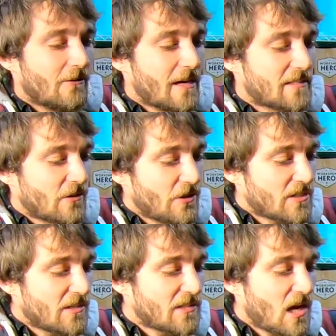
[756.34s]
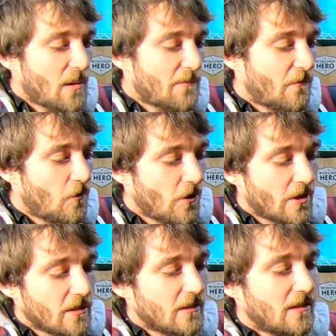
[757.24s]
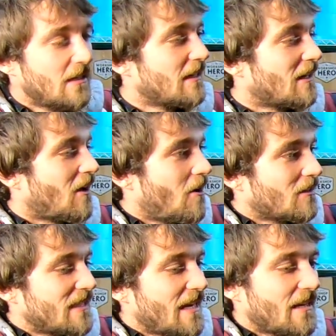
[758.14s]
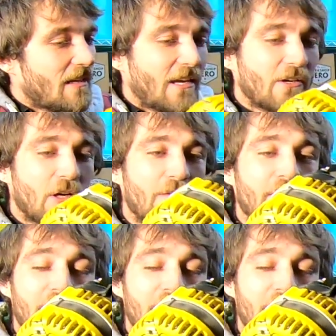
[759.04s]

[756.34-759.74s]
right, so there's the top 4 all taken care of.